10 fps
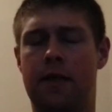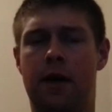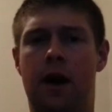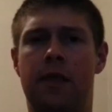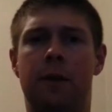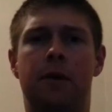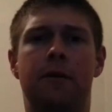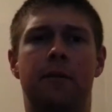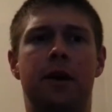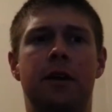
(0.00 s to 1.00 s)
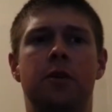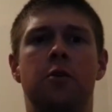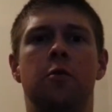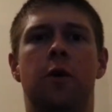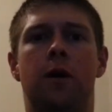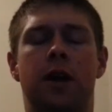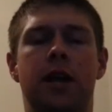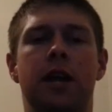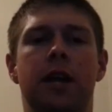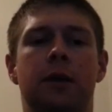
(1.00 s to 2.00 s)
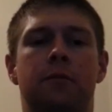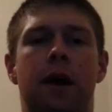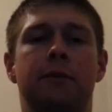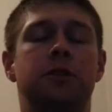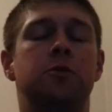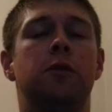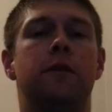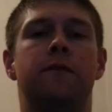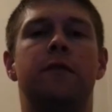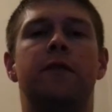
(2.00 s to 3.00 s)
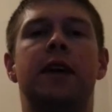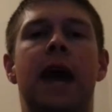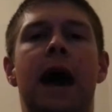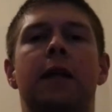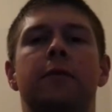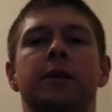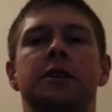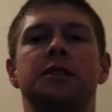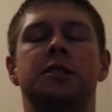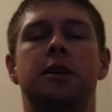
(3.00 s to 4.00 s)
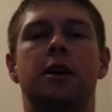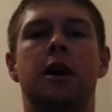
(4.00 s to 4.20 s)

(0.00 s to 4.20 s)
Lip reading: that probably meant you are eating probably 250 calories